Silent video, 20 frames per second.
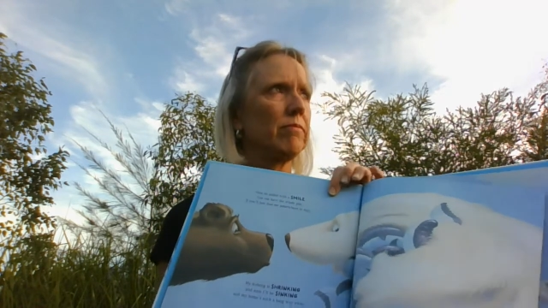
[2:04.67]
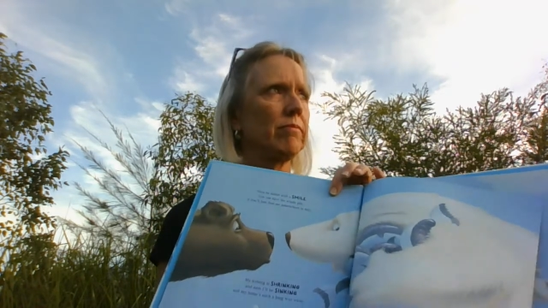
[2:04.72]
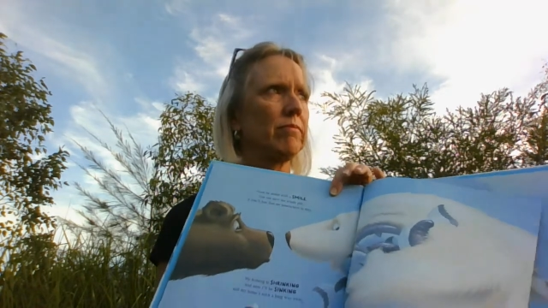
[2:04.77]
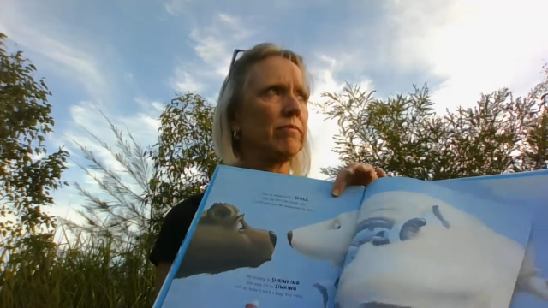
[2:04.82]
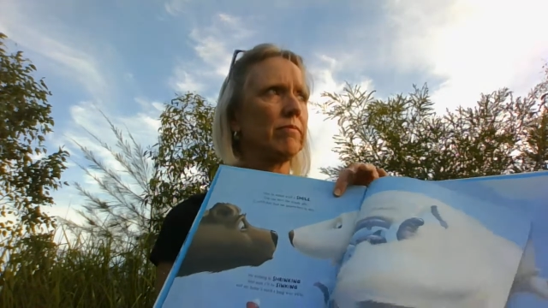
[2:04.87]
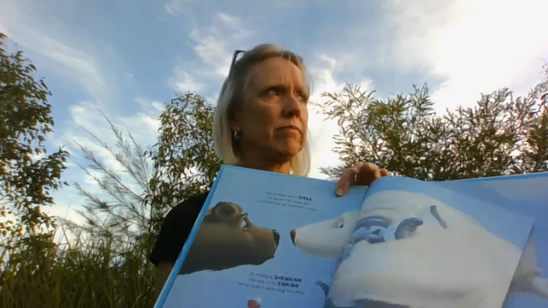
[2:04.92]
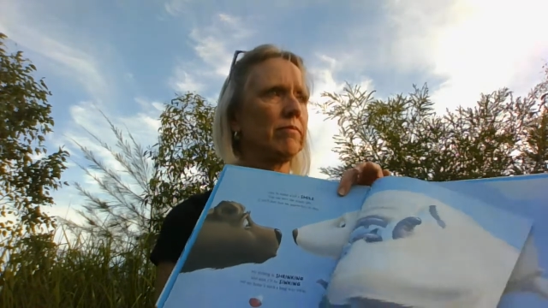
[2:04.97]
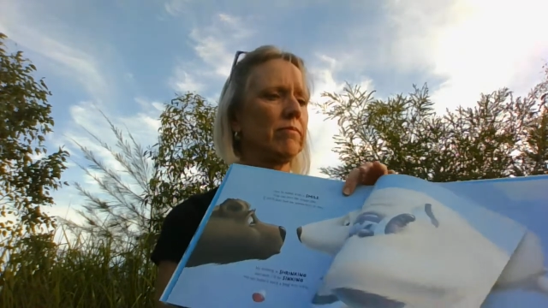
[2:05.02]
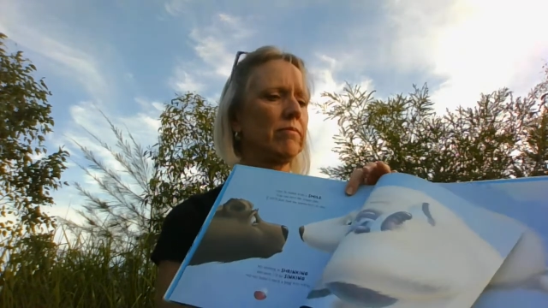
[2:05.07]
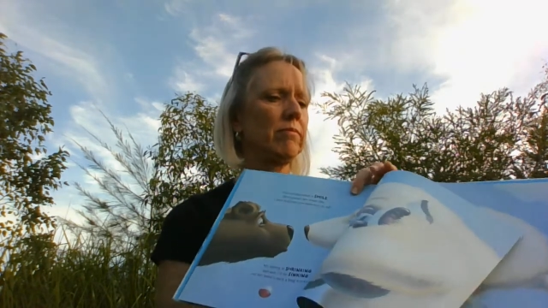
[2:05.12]

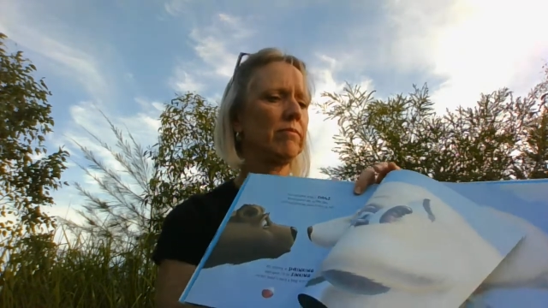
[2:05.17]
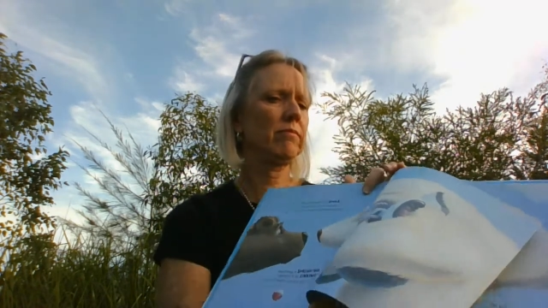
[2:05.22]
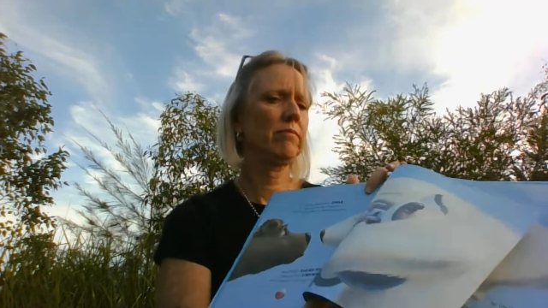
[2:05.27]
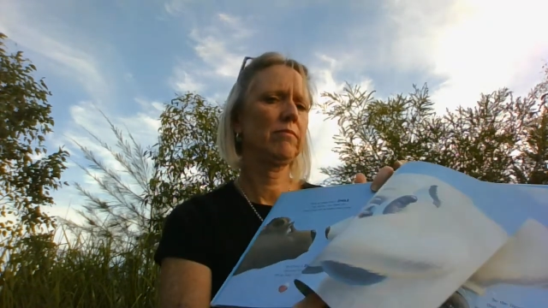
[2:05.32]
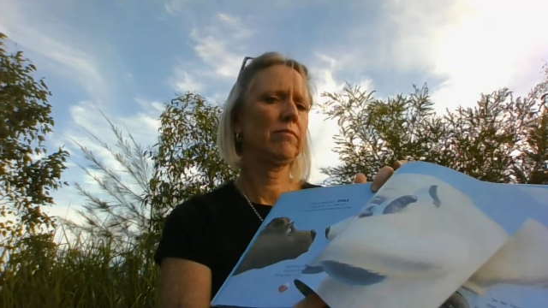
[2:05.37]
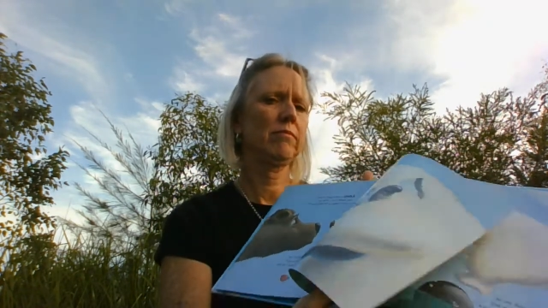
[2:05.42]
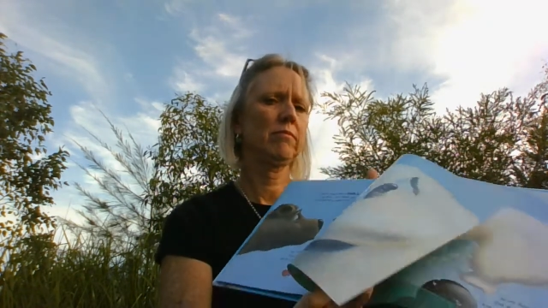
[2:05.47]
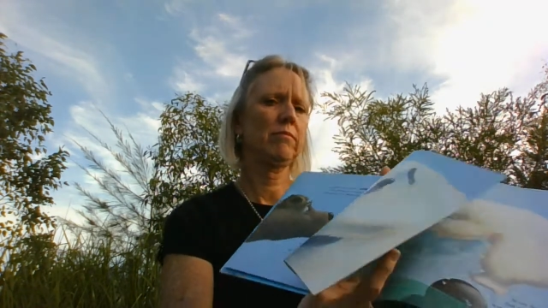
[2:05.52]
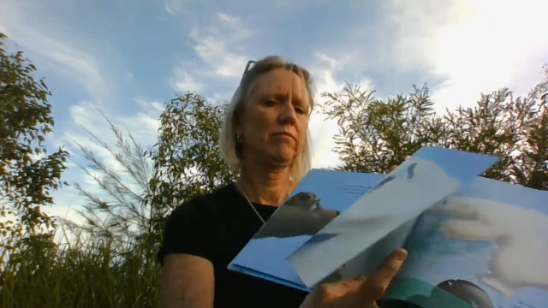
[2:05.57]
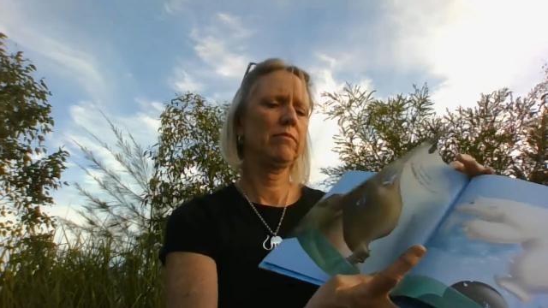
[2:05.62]

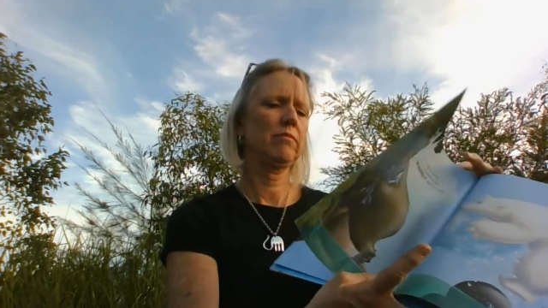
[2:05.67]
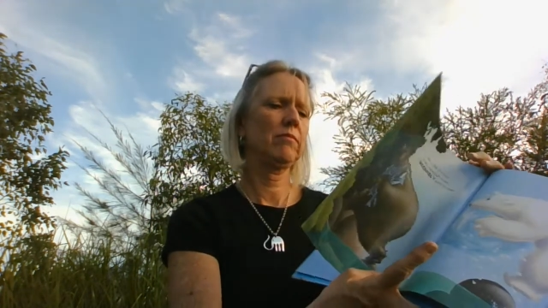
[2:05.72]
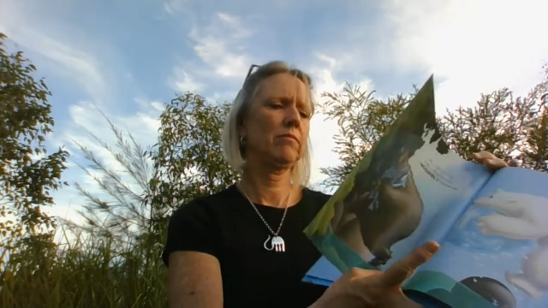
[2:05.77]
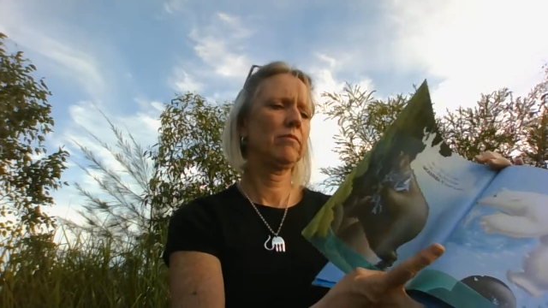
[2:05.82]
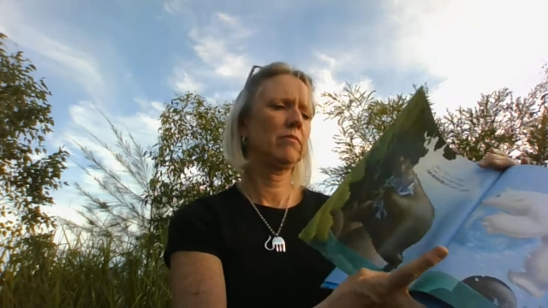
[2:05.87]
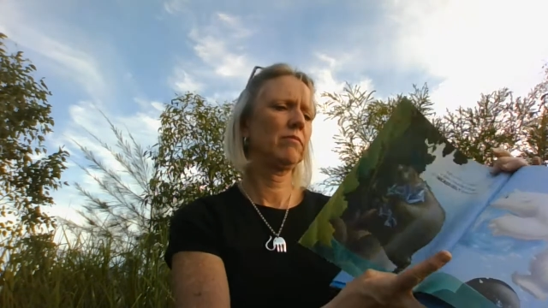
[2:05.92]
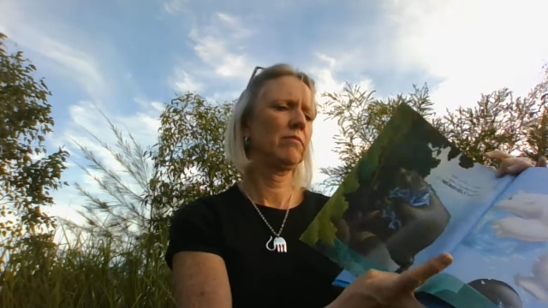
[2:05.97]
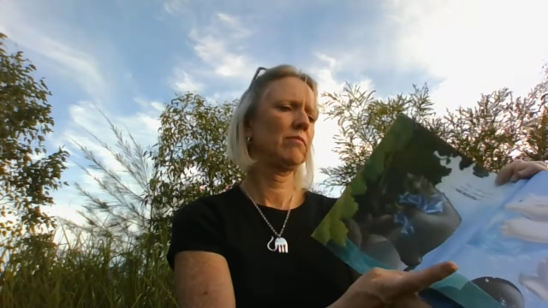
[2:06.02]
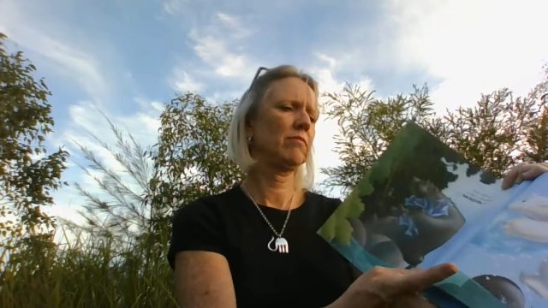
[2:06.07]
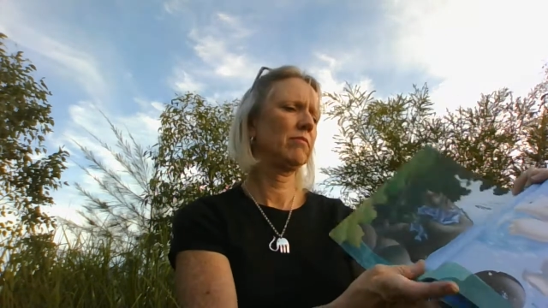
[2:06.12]

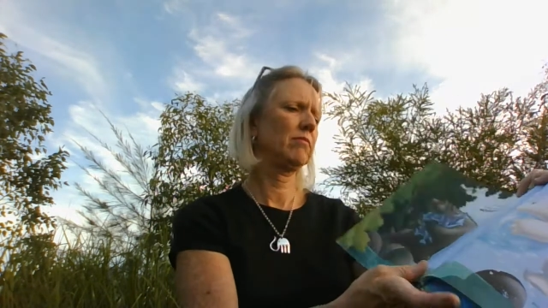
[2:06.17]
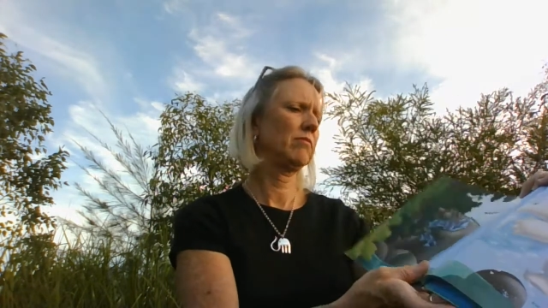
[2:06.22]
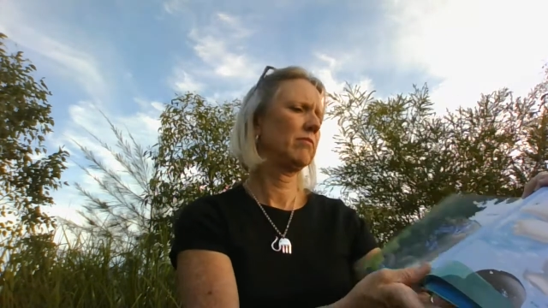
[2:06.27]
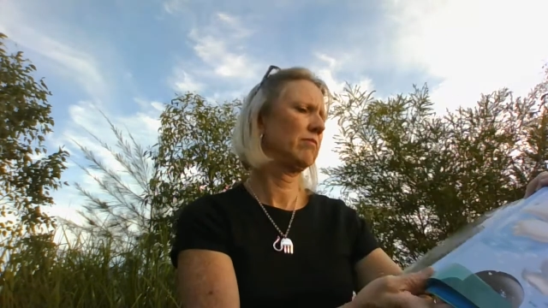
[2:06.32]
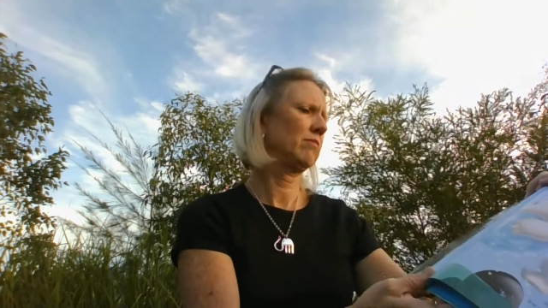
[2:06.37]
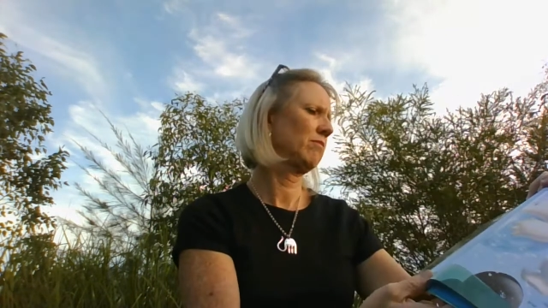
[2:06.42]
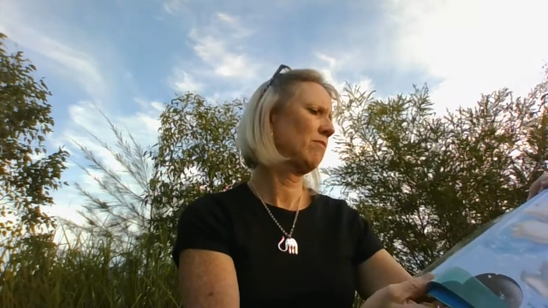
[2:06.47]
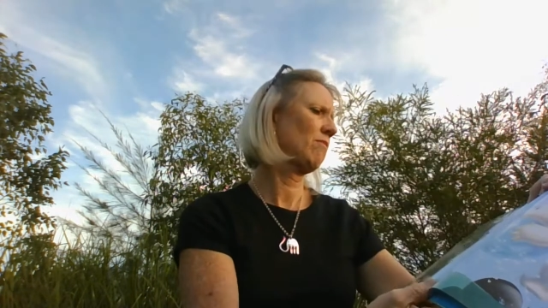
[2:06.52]
[no speech]